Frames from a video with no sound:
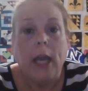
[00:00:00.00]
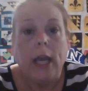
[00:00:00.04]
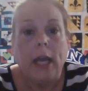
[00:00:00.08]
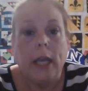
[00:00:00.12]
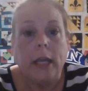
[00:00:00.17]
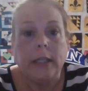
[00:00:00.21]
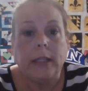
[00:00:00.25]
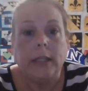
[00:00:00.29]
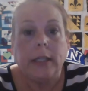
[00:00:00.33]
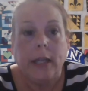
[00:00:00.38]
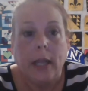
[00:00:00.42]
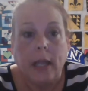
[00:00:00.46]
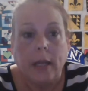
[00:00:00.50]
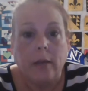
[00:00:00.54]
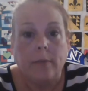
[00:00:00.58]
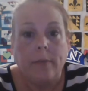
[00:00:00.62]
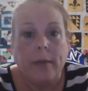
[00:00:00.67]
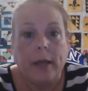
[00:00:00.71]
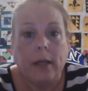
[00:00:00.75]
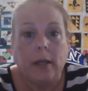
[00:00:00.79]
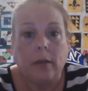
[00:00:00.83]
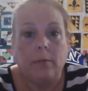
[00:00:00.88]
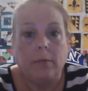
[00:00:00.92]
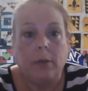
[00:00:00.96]
It's not on
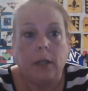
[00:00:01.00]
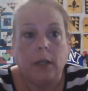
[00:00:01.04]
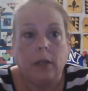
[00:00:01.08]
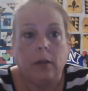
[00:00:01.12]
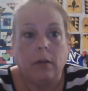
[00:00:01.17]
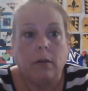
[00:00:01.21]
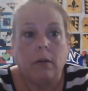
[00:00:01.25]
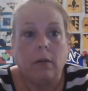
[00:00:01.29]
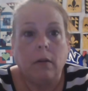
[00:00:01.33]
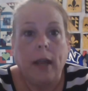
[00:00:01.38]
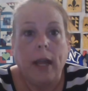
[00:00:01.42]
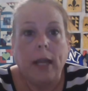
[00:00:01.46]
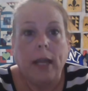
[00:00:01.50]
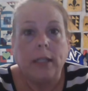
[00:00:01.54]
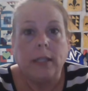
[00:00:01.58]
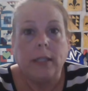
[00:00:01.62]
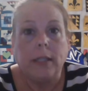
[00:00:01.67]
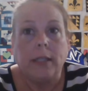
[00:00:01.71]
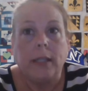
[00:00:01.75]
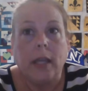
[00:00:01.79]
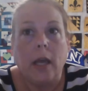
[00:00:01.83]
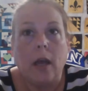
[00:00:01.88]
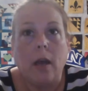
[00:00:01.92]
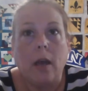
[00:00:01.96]
my computer, and
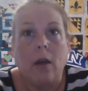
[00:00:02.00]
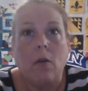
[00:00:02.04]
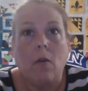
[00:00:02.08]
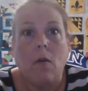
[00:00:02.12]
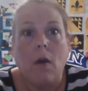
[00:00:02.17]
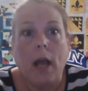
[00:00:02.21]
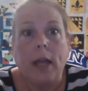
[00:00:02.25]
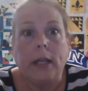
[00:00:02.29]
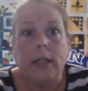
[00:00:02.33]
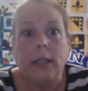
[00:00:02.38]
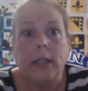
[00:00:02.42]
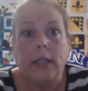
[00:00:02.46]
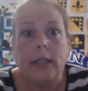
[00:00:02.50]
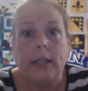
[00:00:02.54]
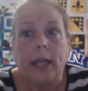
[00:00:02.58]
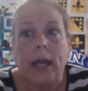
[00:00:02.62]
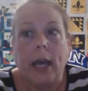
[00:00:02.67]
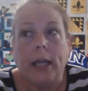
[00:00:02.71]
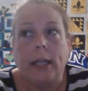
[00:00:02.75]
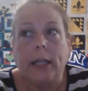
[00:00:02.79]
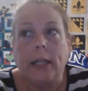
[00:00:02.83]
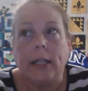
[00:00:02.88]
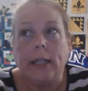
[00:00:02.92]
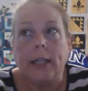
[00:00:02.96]
so I
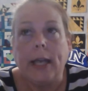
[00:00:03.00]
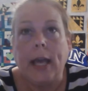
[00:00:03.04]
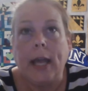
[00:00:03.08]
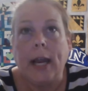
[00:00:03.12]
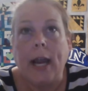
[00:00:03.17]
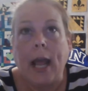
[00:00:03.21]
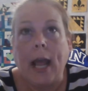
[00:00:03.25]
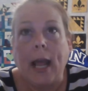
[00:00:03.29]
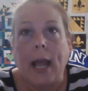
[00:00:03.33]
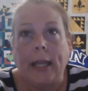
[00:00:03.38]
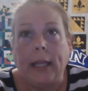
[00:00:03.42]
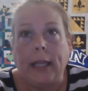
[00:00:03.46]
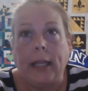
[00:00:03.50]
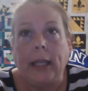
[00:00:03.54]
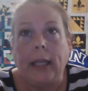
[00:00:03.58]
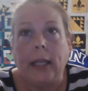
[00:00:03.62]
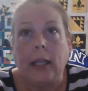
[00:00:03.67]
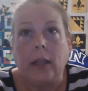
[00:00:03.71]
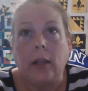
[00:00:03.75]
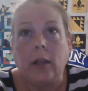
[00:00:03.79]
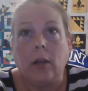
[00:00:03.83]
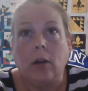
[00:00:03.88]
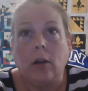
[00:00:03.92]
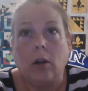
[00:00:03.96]
decided that I
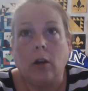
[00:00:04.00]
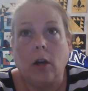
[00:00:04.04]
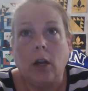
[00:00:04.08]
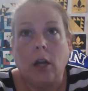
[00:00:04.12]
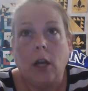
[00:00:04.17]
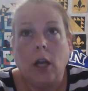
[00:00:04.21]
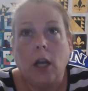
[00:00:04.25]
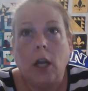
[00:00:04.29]
either